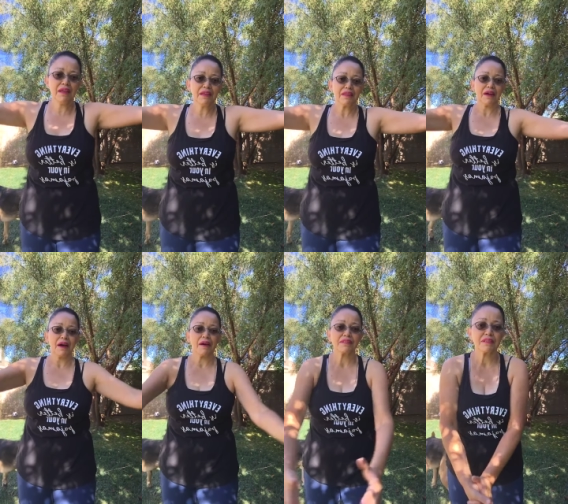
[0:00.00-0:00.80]
so
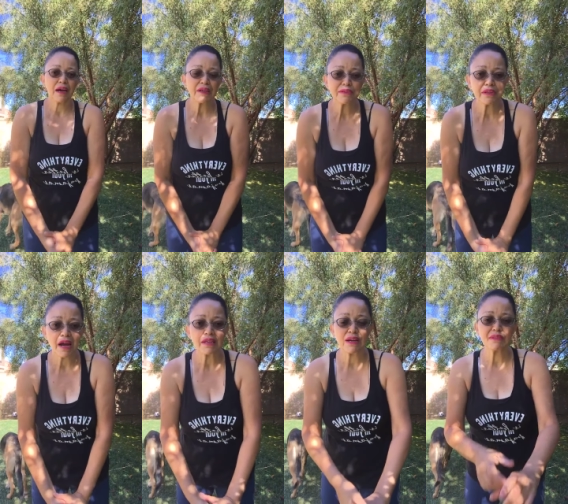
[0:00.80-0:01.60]
now I do.
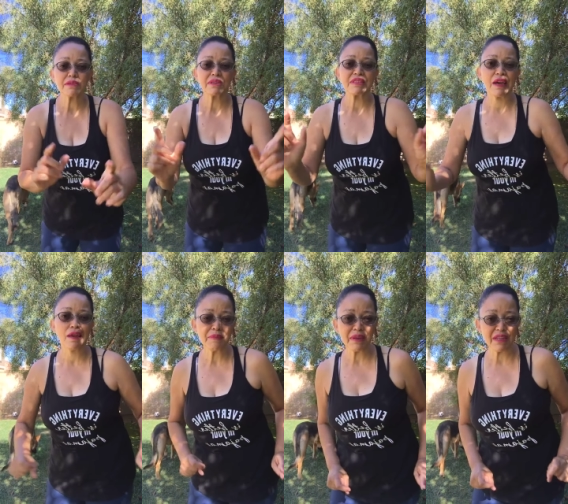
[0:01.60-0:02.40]
I now do a
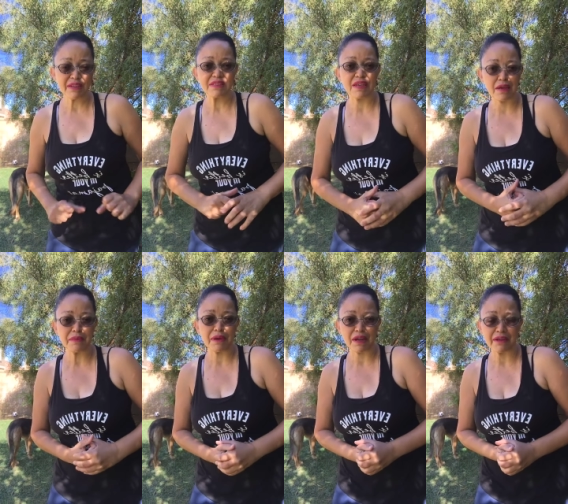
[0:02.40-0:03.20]
10 minute a day
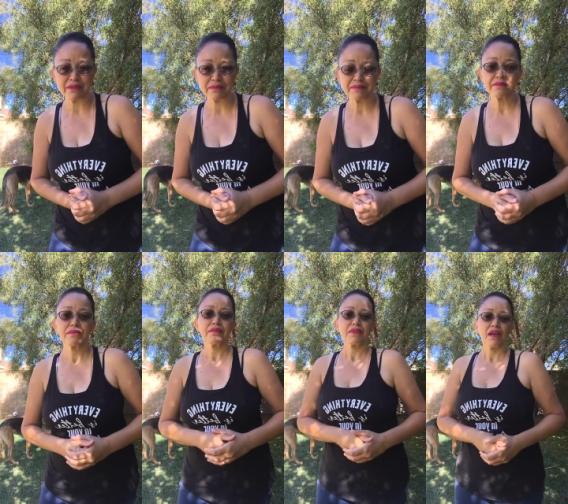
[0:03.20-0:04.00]
workout.
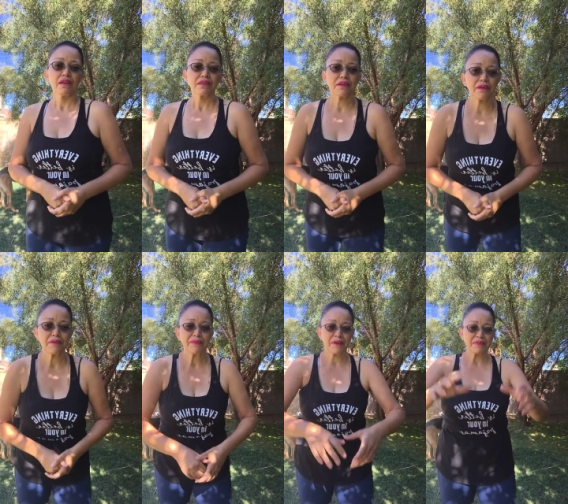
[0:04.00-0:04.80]
So
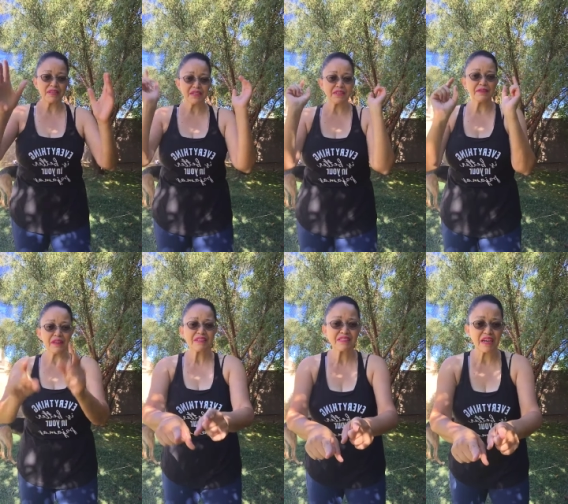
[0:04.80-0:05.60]
if that if that
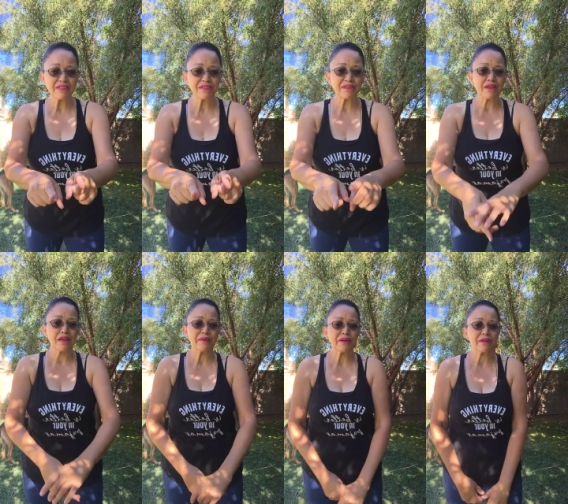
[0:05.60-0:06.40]
excites you,
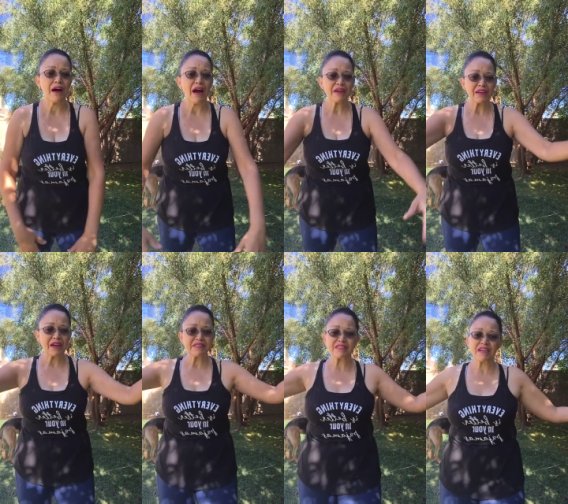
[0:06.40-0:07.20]
you want to know how can I
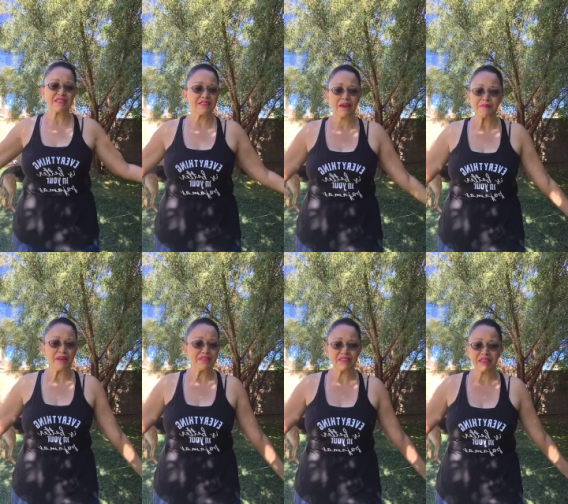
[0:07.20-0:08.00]
exercise in 10
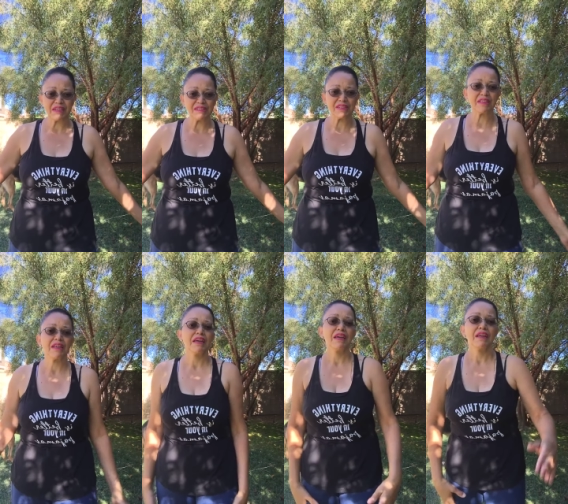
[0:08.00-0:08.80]
minutes a day, G?
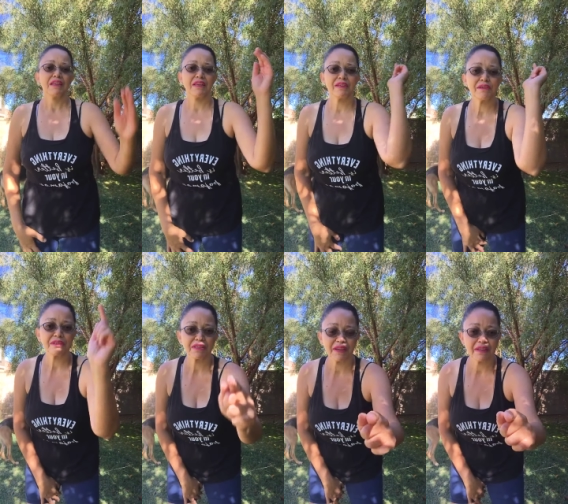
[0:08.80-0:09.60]
then you're
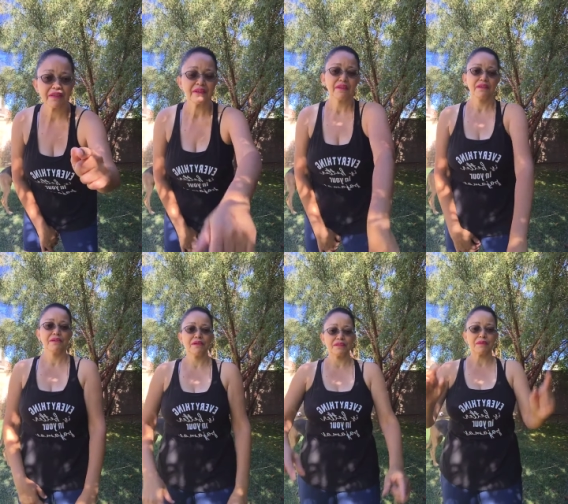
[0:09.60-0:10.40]
then
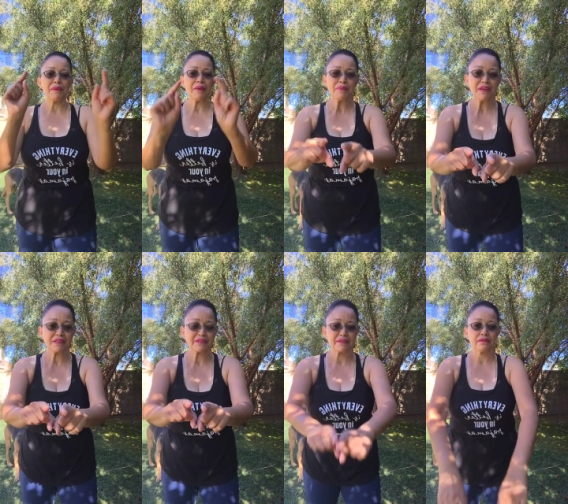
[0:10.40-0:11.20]
you're at the right place.